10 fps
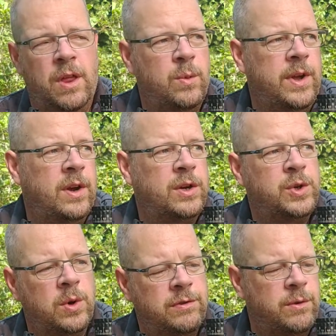all the way or
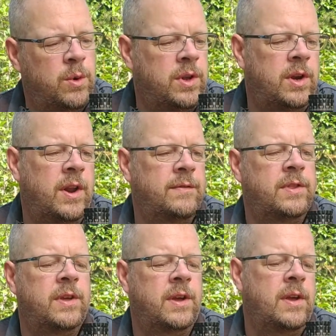short stroking and
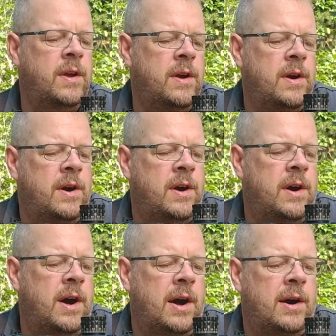everything,
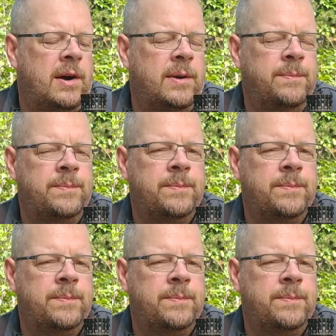uh,